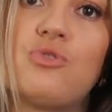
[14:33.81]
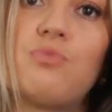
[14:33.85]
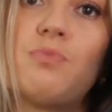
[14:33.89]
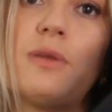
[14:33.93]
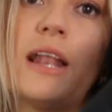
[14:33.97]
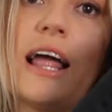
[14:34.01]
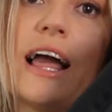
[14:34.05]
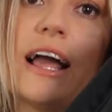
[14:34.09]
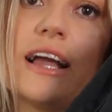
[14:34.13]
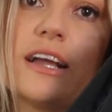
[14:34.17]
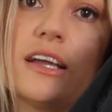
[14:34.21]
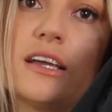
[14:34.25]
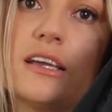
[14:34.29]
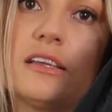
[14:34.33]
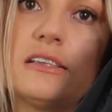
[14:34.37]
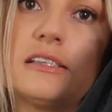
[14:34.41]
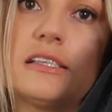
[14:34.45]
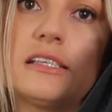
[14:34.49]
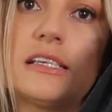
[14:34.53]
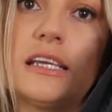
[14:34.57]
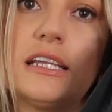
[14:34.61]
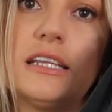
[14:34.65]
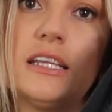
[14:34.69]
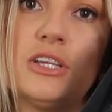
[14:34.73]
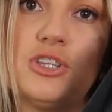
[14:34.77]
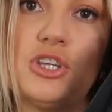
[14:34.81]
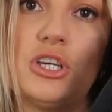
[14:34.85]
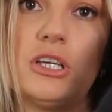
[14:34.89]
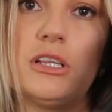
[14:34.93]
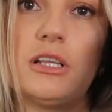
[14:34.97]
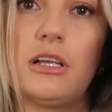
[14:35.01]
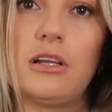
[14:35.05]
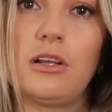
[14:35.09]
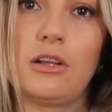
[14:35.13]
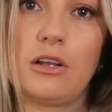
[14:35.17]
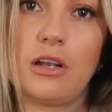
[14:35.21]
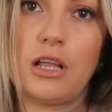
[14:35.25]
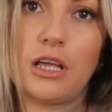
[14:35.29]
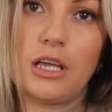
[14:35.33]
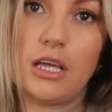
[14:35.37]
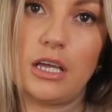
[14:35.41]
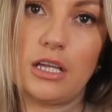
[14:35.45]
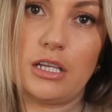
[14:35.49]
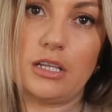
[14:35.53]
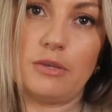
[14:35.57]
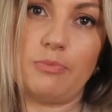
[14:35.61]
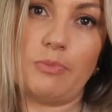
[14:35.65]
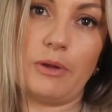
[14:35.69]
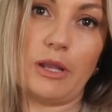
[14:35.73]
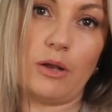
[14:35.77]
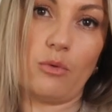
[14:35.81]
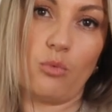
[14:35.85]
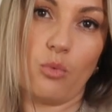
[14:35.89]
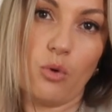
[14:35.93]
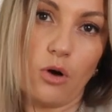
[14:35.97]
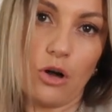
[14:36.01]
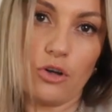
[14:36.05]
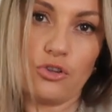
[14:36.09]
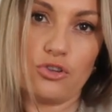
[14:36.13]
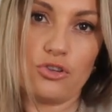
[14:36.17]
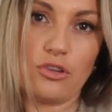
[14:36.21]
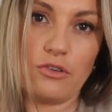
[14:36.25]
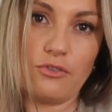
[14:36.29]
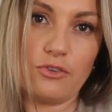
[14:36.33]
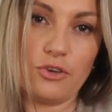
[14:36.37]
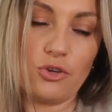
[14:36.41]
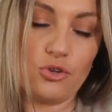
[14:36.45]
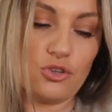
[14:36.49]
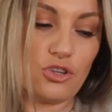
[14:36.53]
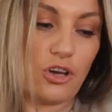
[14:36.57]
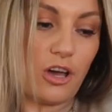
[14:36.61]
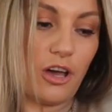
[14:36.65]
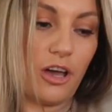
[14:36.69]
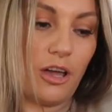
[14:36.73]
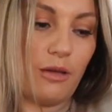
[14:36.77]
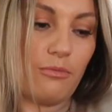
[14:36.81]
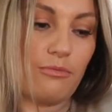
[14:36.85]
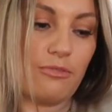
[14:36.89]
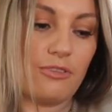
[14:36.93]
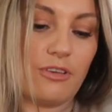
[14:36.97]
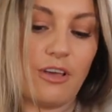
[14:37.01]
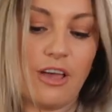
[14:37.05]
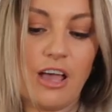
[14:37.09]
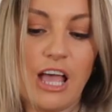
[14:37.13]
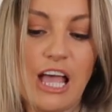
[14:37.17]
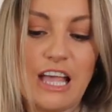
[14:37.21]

black skinny jean that looked like it had been washed a few times,